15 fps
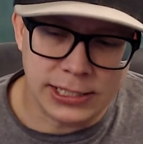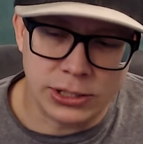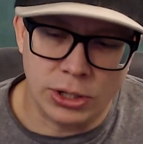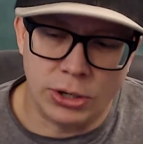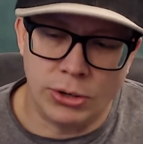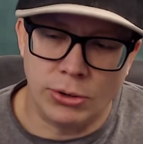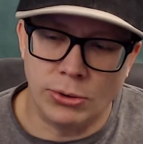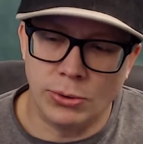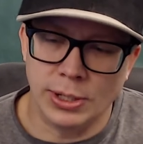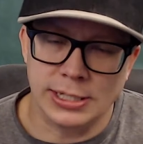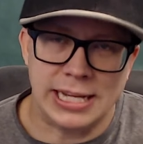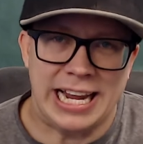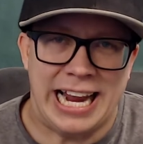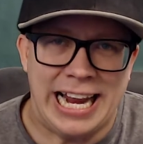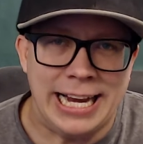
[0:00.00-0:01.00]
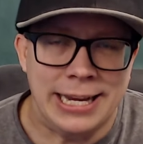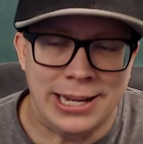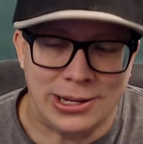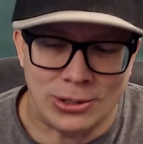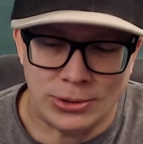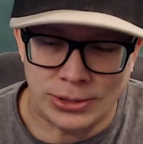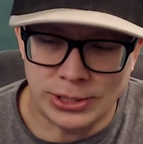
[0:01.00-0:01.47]
So what is it? 8
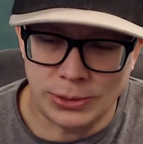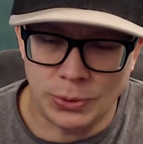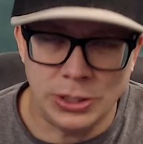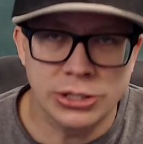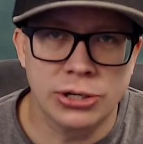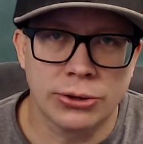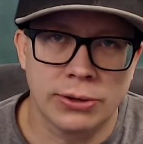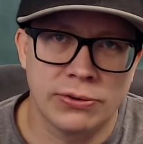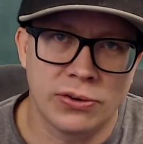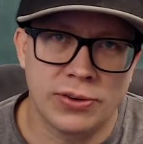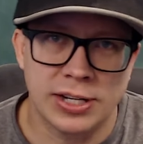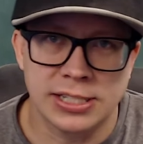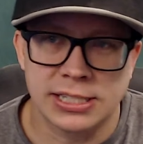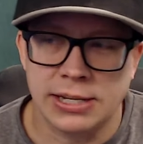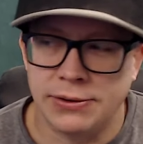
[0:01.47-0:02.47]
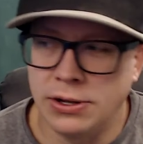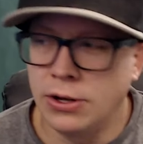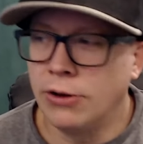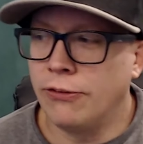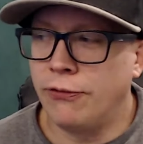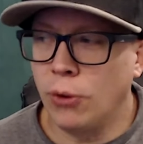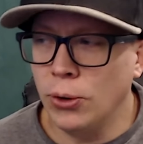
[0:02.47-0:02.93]
nickels. 1, 2, 3, 4, 5, 6, 7.
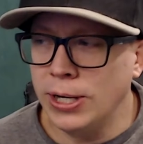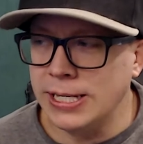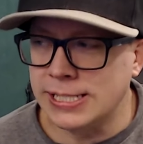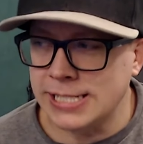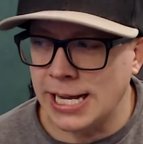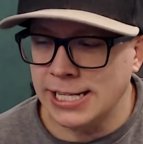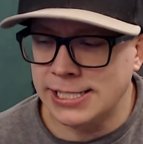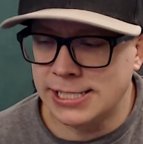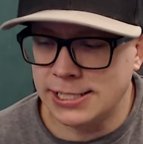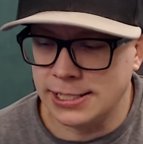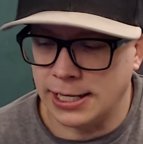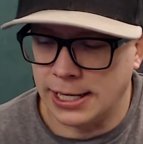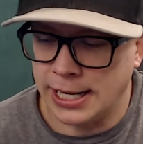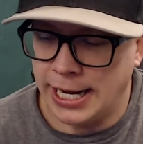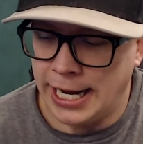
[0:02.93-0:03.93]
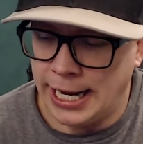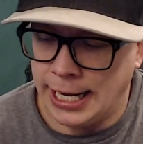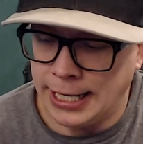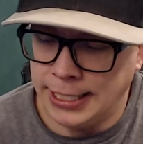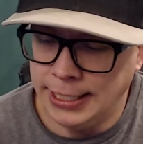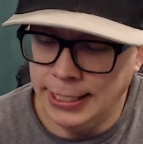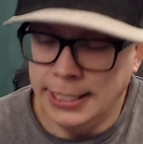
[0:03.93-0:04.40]
40 cents a
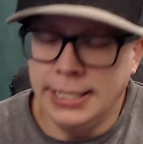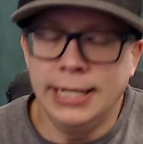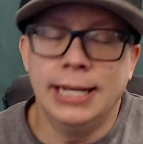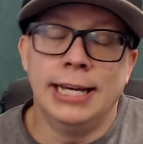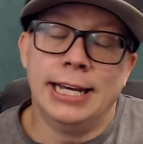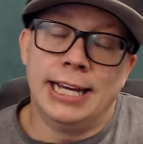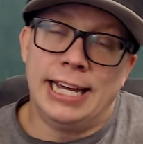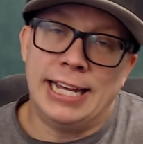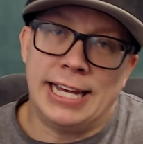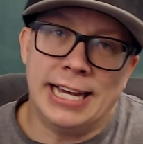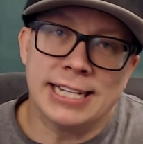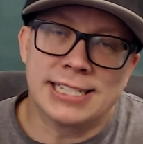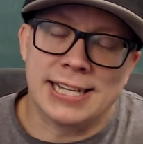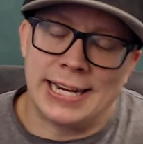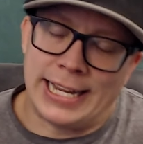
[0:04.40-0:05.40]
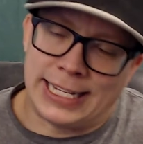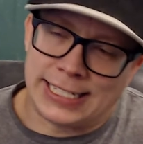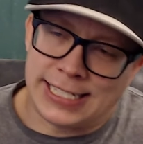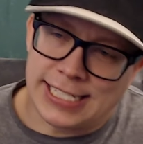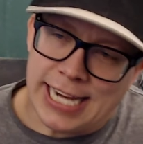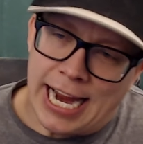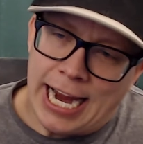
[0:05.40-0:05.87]
hand. He hits an
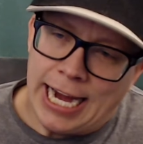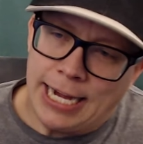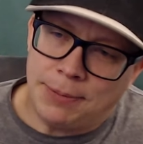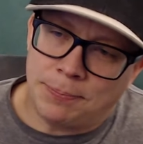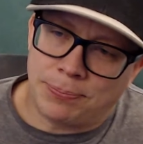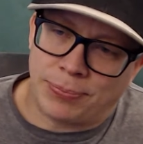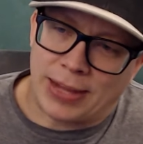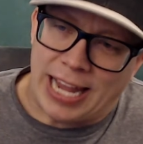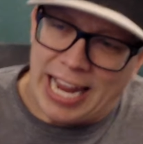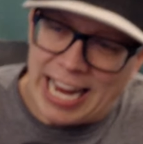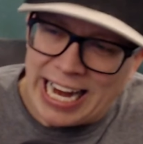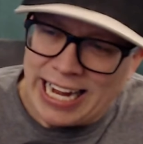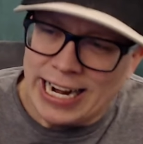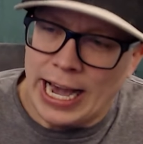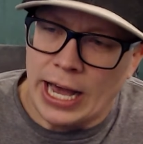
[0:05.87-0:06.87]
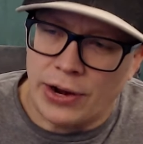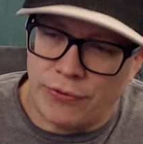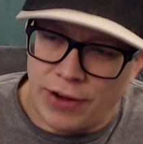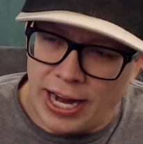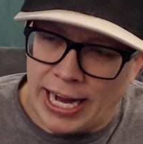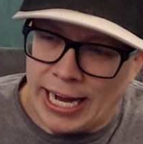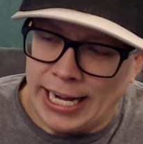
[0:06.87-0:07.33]
insane 8 out
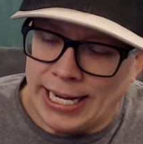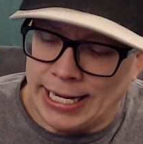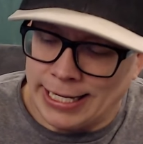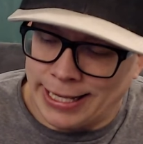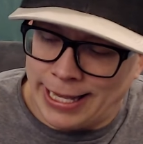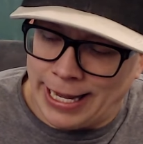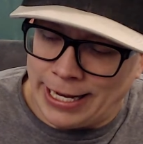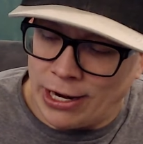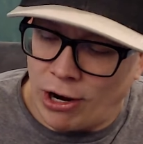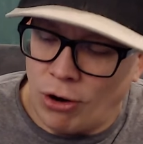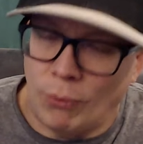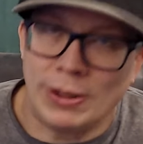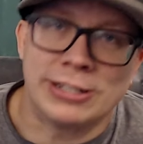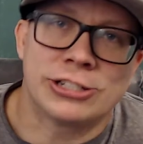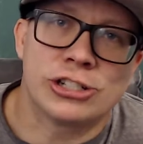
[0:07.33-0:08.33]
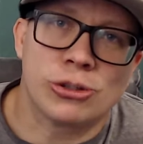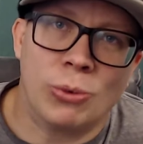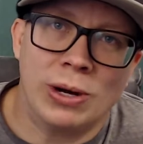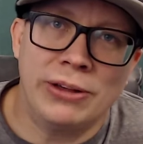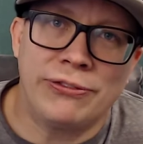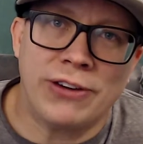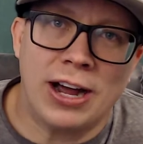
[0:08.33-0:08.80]
of 8 in Keno. Wins
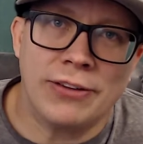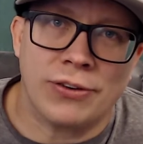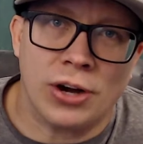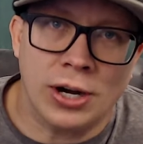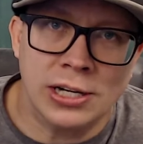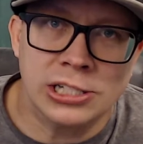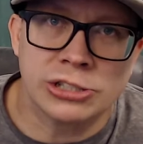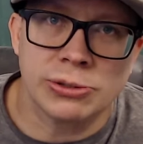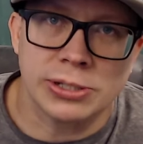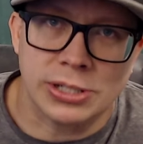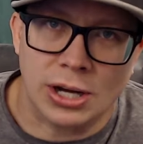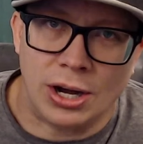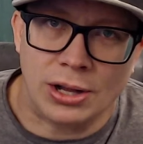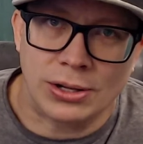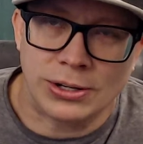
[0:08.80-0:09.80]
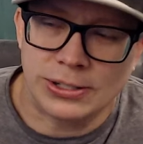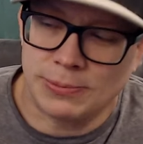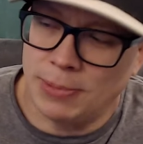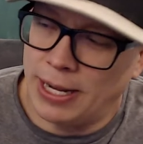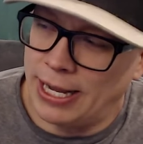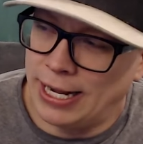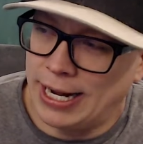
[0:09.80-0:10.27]
$2,500.
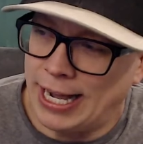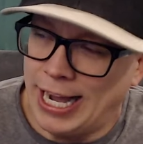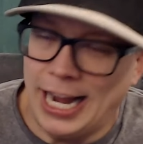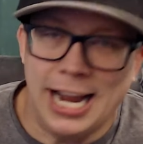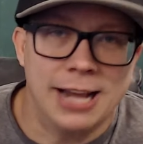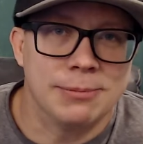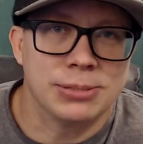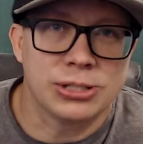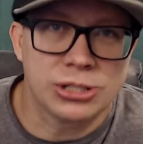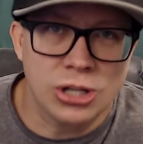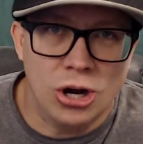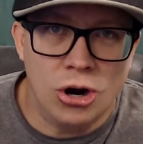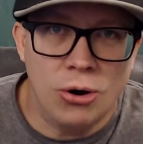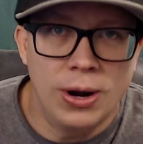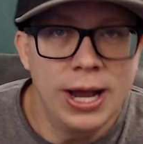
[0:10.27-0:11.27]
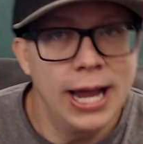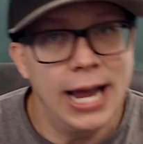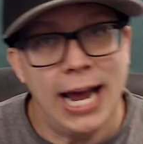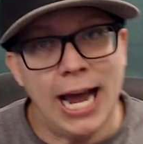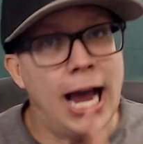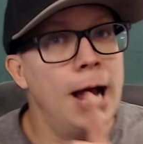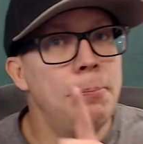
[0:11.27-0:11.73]
Man, I am so
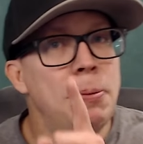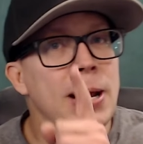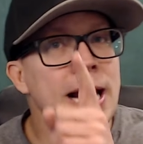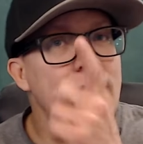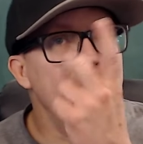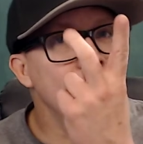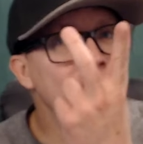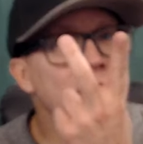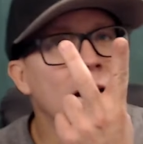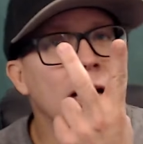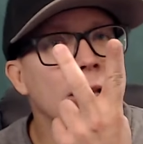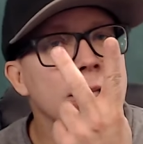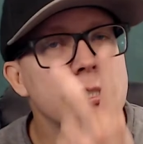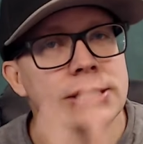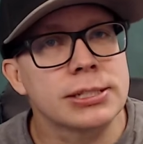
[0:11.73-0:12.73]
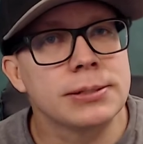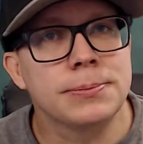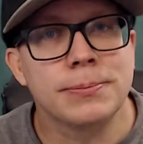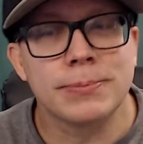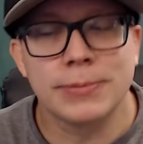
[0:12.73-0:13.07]
happy and jealous.